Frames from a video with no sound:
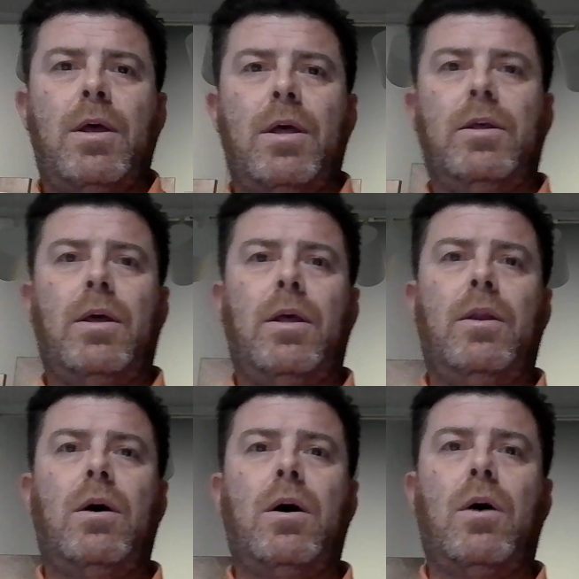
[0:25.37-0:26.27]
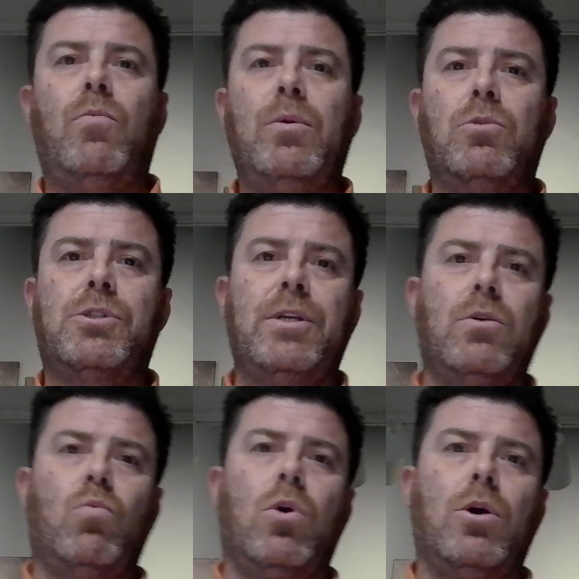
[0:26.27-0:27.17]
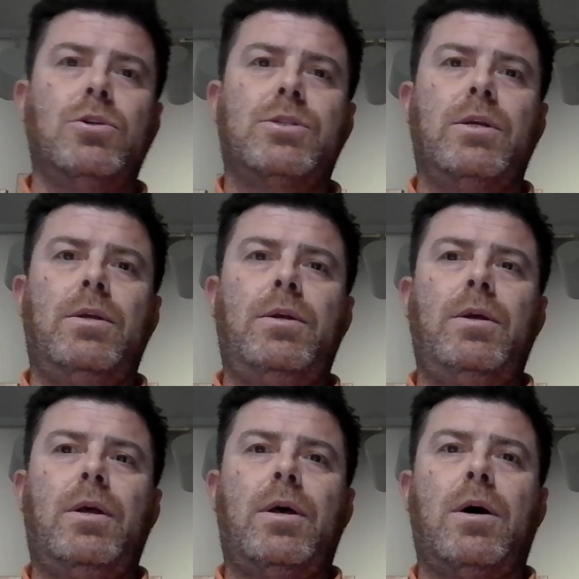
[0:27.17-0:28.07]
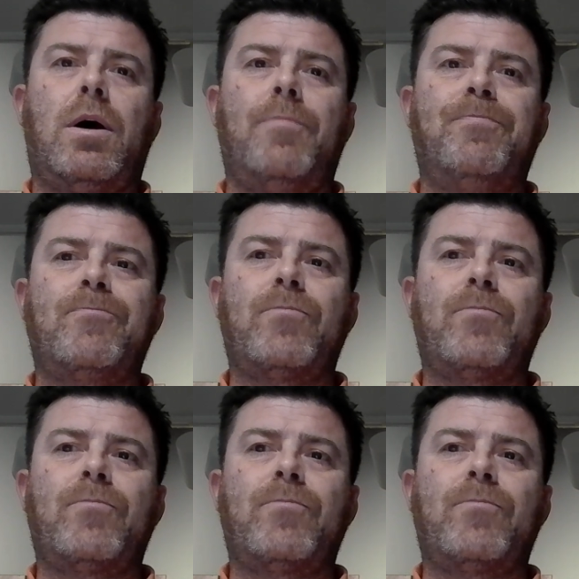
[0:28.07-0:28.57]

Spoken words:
and then we will see the words um,